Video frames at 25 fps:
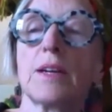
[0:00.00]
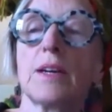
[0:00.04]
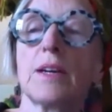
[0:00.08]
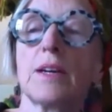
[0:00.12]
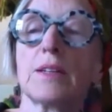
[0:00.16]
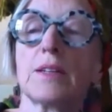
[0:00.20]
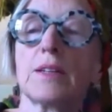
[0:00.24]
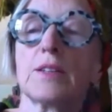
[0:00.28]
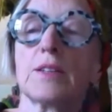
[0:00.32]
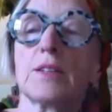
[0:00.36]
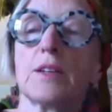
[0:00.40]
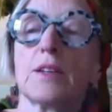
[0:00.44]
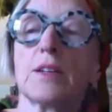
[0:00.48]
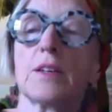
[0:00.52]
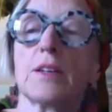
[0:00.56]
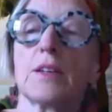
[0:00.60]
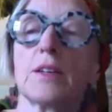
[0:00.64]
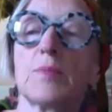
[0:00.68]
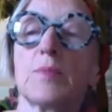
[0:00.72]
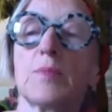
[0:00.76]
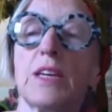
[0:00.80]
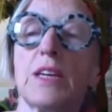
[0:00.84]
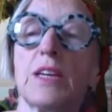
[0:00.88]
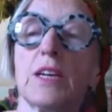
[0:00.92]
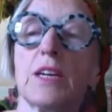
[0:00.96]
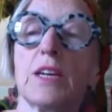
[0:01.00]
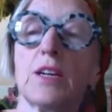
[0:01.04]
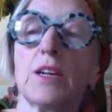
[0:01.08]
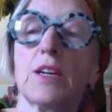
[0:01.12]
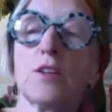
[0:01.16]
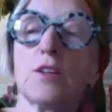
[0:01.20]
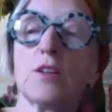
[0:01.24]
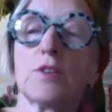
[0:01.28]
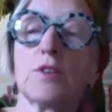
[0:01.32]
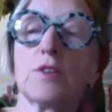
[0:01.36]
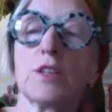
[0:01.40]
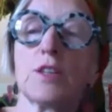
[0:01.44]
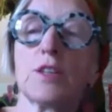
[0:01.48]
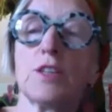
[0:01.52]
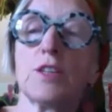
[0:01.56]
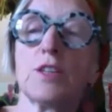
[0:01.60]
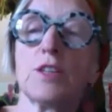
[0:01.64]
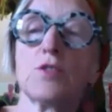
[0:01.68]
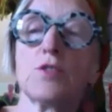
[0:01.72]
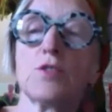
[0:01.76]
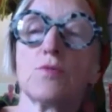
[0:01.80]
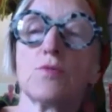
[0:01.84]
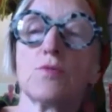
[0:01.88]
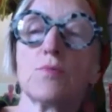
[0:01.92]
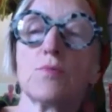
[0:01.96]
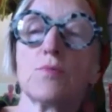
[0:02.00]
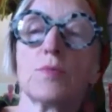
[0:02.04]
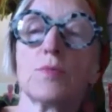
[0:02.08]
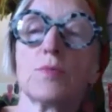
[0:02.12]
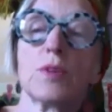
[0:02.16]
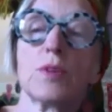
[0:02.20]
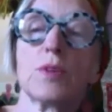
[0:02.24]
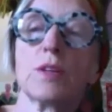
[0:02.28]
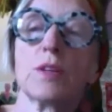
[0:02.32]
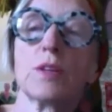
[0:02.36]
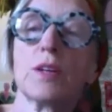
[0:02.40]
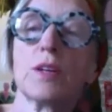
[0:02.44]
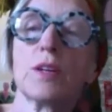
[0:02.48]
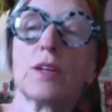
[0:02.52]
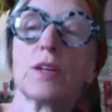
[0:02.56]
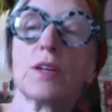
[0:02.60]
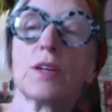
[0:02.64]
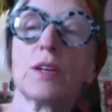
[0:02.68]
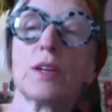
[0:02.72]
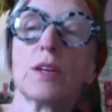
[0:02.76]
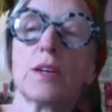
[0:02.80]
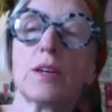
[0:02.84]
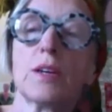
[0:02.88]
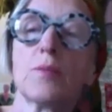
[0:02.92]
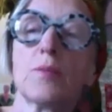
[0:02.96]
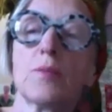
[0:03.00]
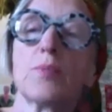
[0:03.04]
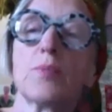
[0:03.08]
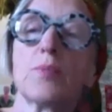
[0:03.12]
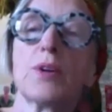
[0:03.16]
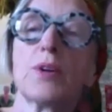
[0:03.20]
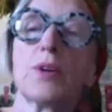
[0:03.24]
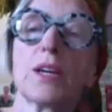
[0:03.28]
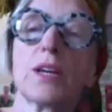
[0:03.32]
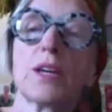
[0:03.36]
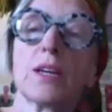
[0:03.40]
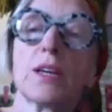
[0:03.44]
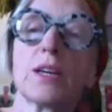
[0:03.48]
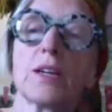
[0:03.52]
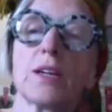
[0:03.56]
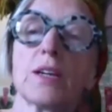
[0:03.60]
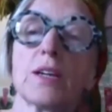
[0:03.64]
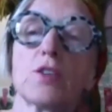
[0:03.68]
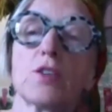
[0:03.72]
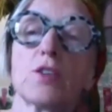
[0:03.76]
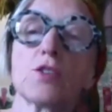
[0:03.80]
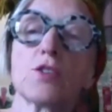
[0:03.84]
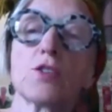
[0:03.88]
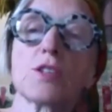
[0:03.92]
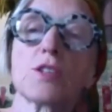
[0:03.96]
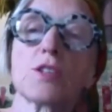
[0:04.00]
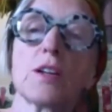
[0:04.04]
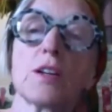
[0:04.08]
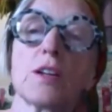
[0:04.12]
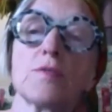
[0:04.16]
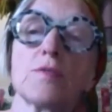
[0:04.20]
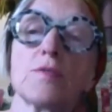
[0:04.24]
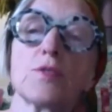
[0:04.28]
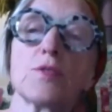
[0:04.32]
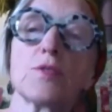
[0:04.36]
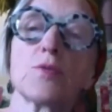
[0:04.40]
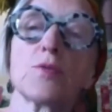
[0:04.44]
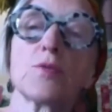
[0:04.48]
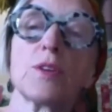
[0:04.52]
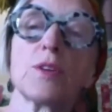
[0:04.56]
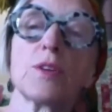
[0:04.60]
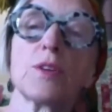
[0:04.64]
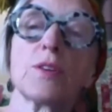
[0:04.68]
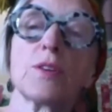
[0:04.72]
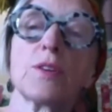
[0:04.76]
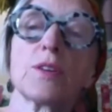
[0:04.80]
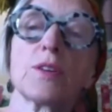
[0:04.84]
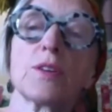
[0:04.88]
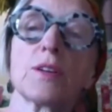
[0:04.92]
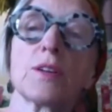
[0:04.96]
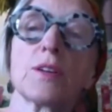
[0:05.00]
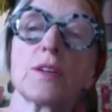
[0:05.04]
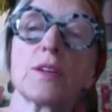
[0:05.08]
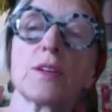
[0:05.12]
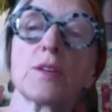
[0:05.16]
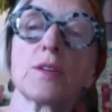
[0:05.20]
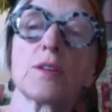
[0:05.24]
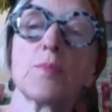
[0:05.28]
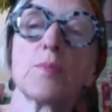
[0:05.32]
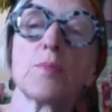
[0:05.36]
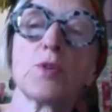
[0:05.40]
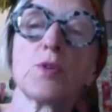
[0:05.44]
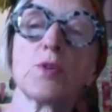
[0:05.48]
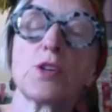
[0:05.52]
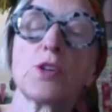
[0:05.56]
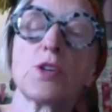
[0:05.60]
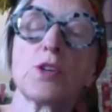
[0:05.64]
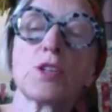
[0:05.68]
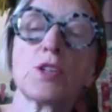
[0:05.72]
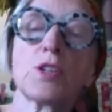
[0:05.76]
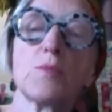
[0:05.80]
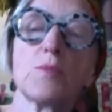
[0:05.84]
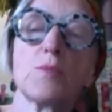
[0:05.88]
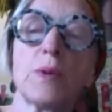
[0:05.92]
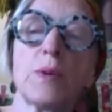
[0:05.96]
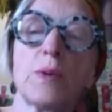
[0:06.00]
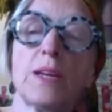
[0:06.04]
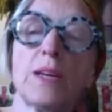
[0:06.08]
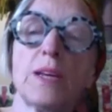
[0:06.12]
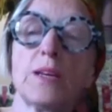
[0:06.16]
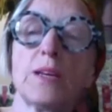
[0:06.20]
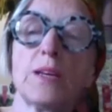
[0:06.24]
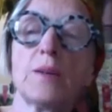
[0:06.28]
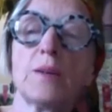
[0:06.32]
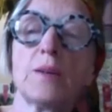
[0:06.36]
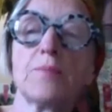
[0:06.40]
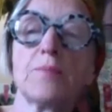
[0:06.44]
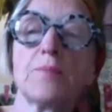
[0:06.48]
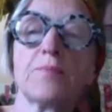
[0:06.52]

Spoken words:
And be careful that you don't prick yourself with the pointed pin.